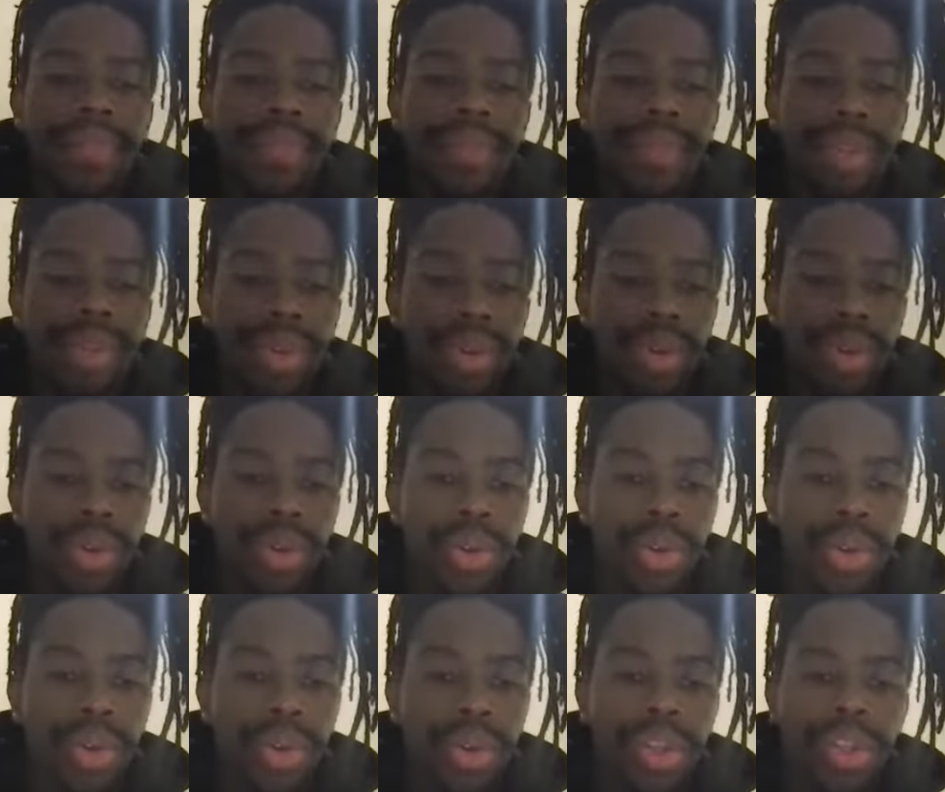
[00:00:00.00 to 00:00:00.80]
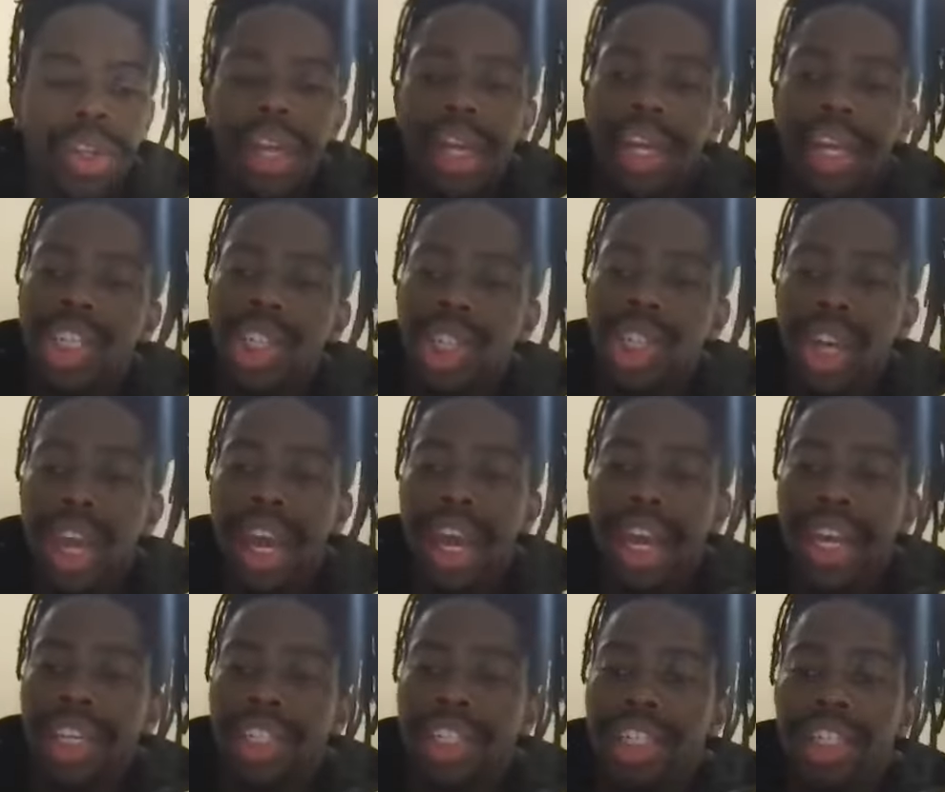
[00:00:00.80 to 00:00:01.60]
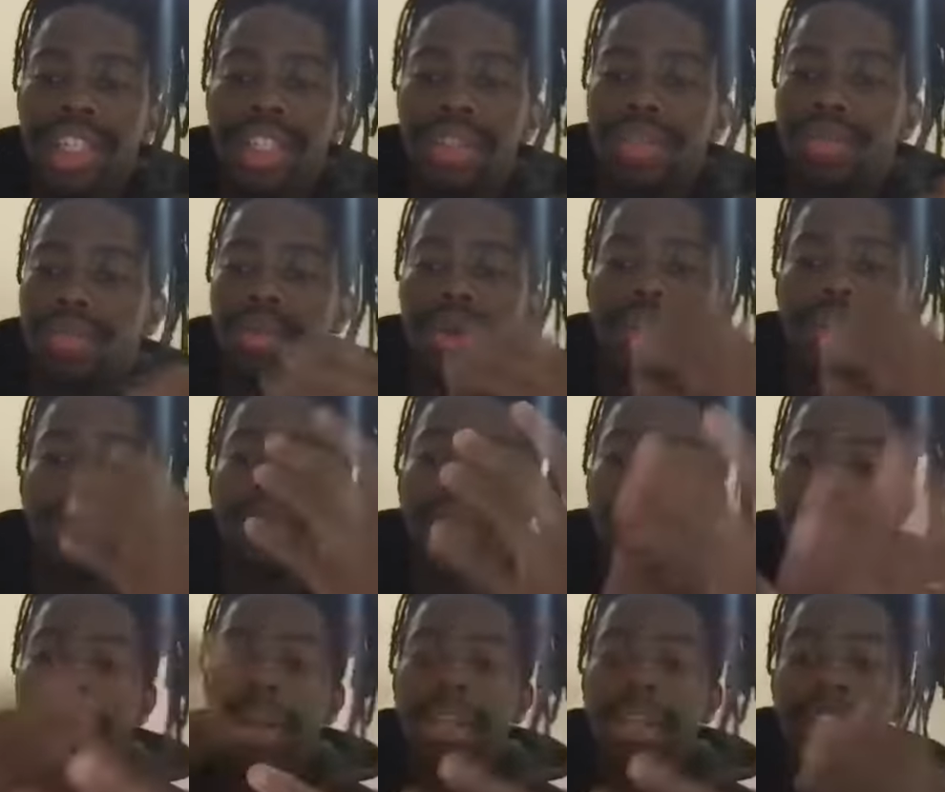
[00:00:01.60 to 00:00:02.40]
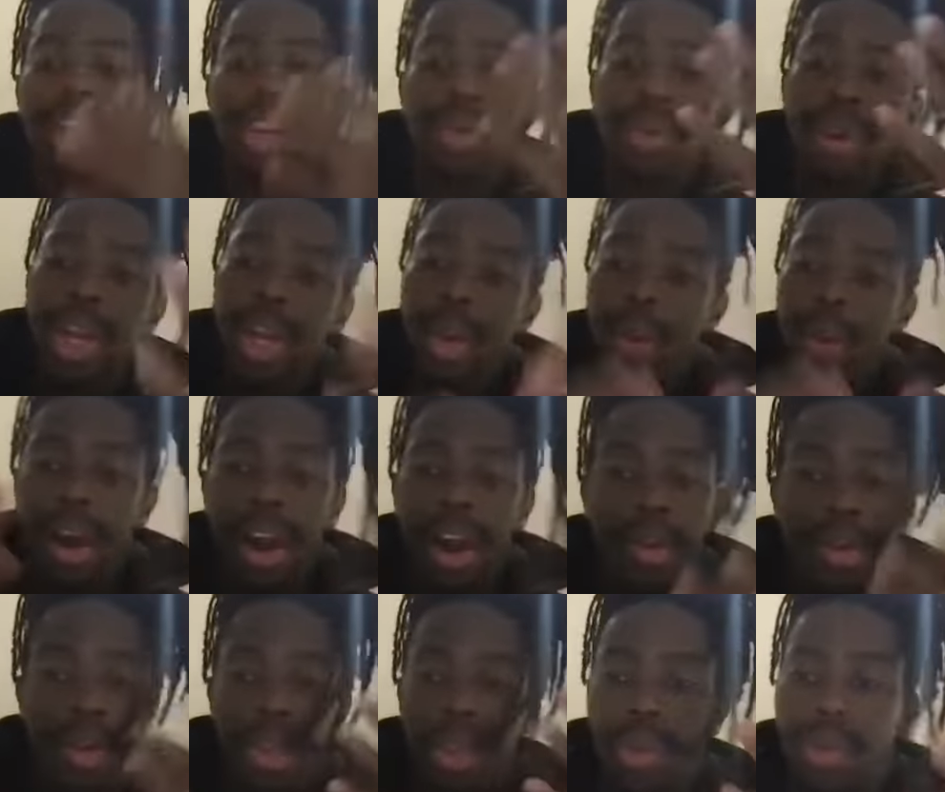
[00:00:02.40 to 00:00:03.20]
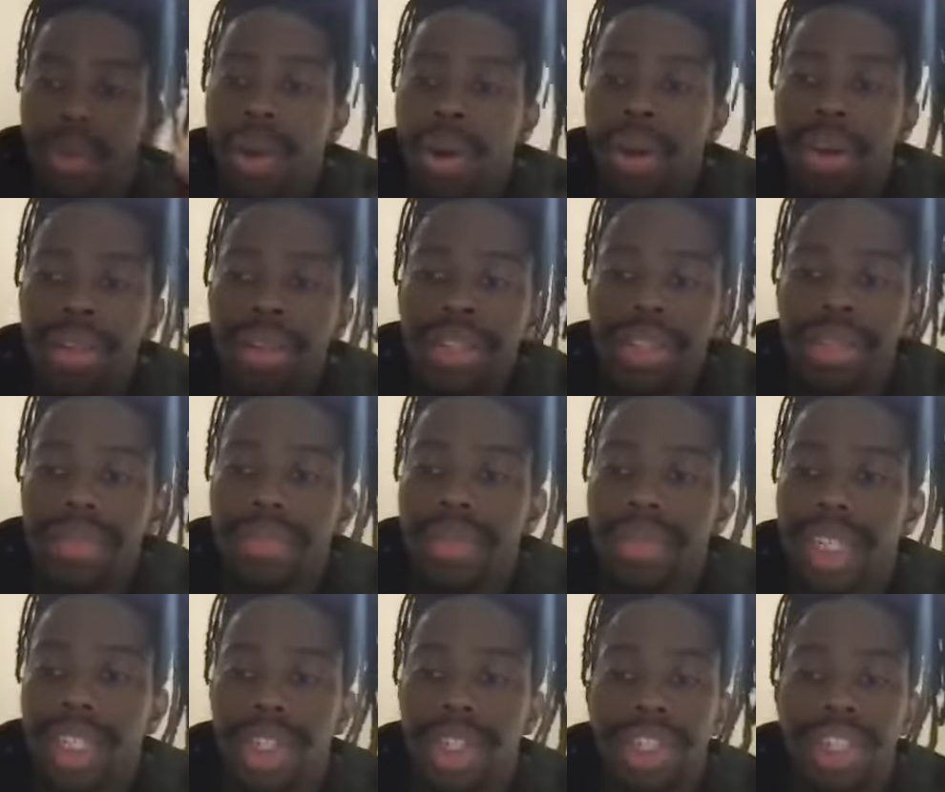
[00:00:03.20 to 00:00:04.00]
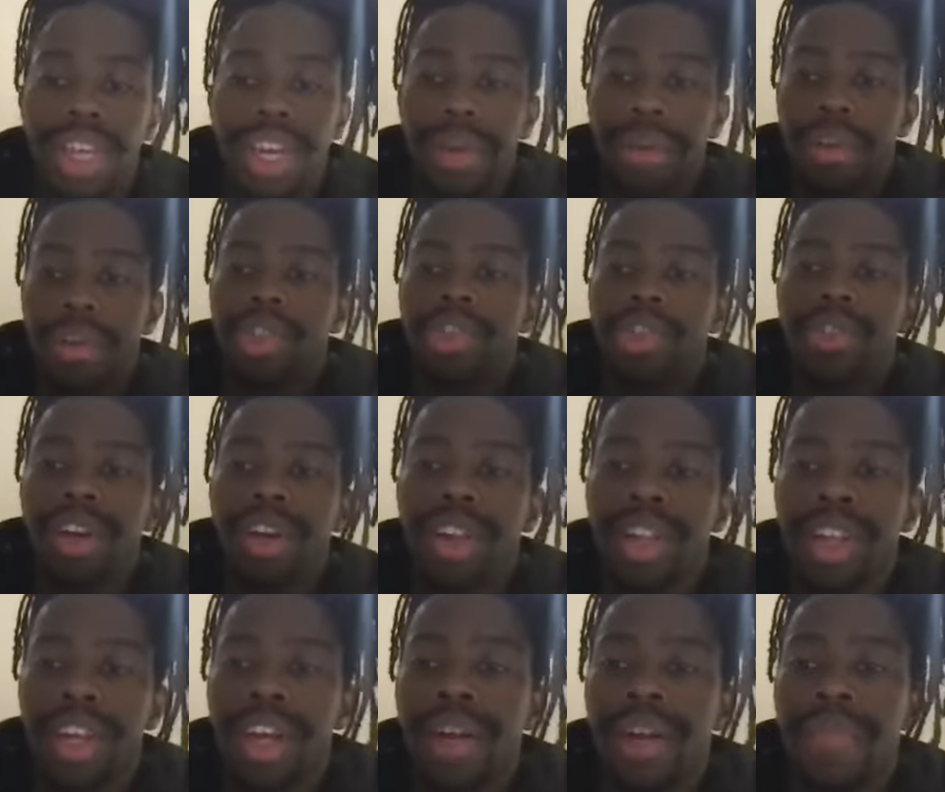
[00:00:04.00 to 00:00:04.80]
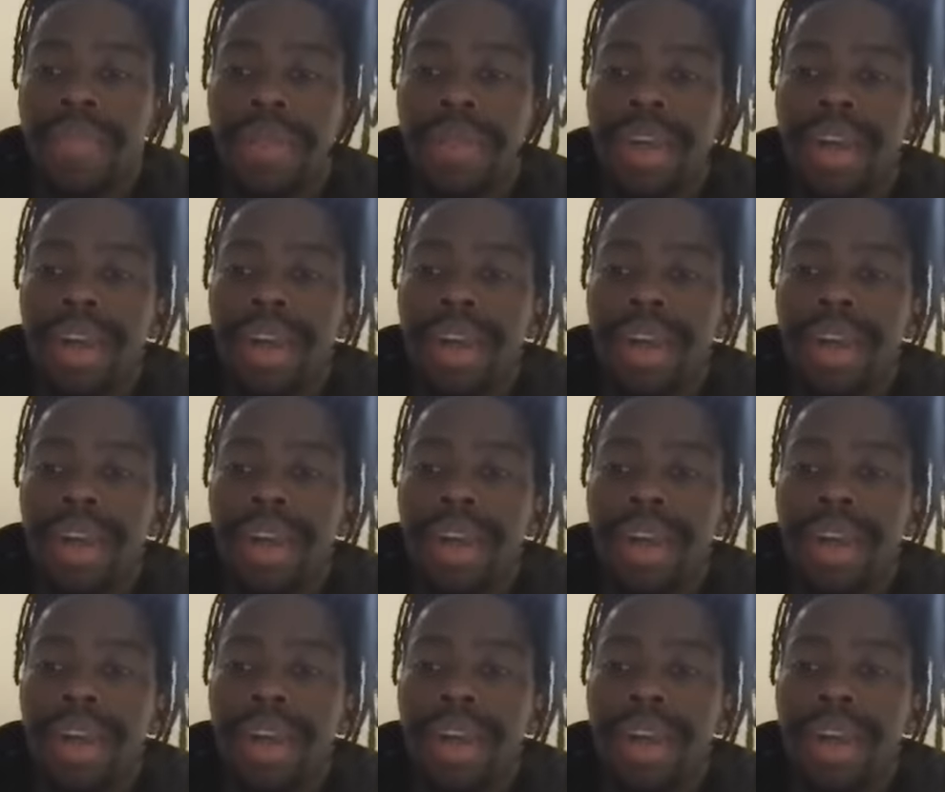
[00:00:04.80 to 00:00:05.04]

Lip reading: you'll exchange, depending on where you are around the world. Let's just say you're in Australia.